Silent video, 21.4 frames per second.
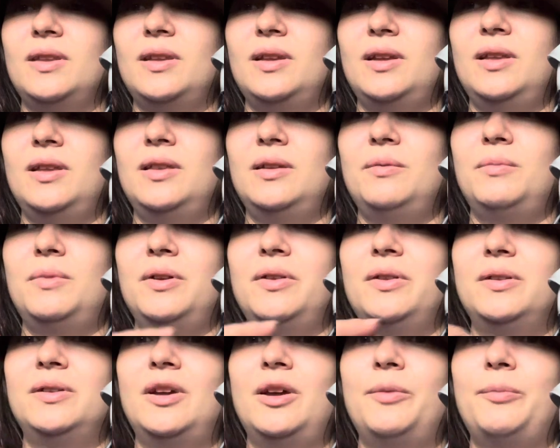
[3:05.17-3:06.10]
And then by the
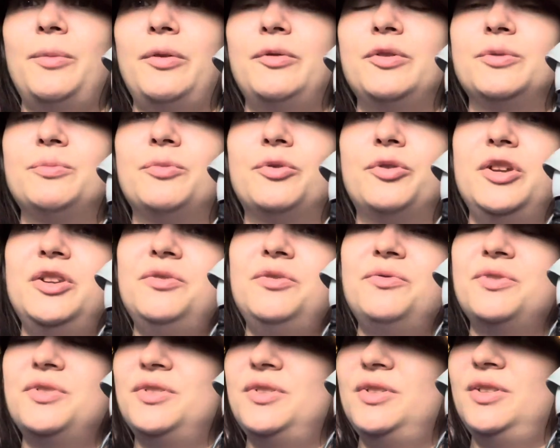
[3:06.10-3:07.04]
time I was more
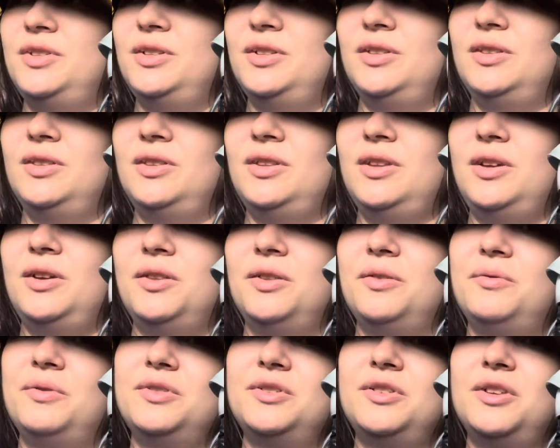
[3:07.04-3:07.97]
interested in the other
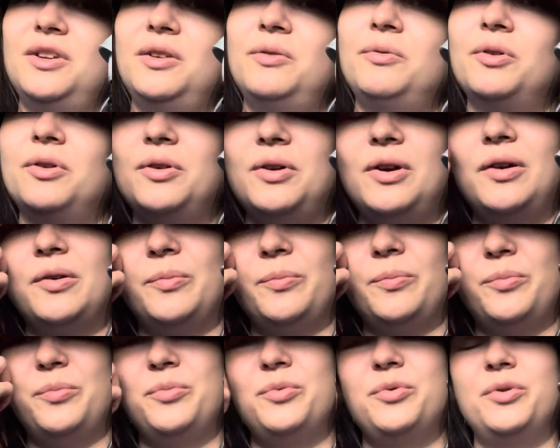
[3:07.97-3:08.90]
ones, they were out of
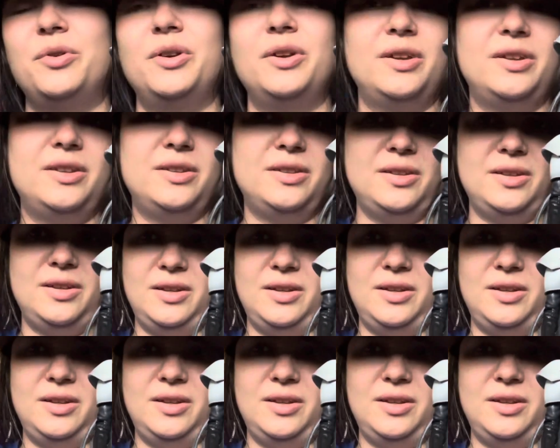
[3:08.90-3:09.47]
print.